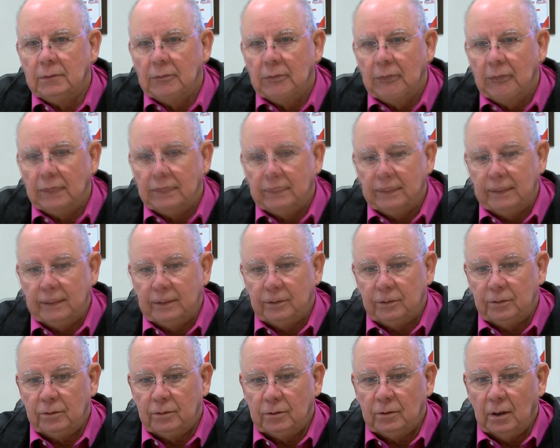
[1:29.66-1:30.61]
I did
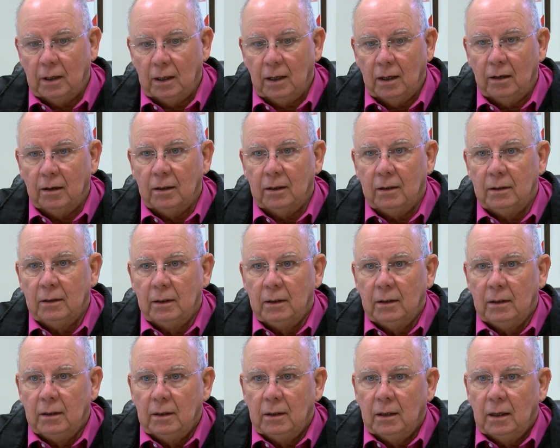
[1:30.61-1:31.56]
uh,
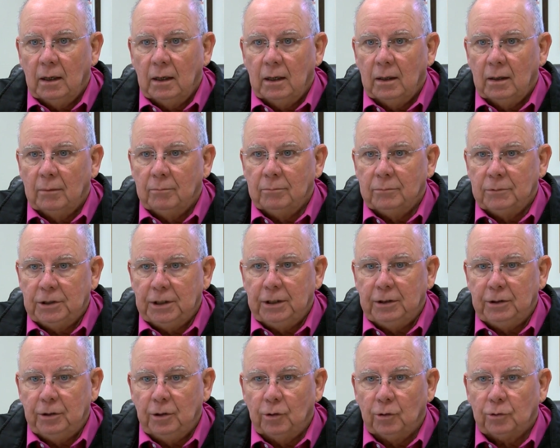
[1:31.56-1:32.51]
um,
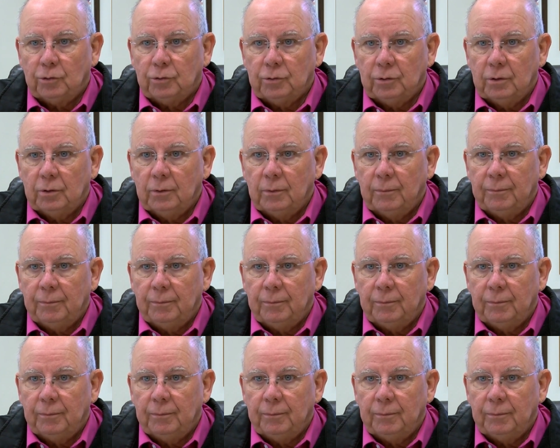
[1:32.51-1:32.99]
10 years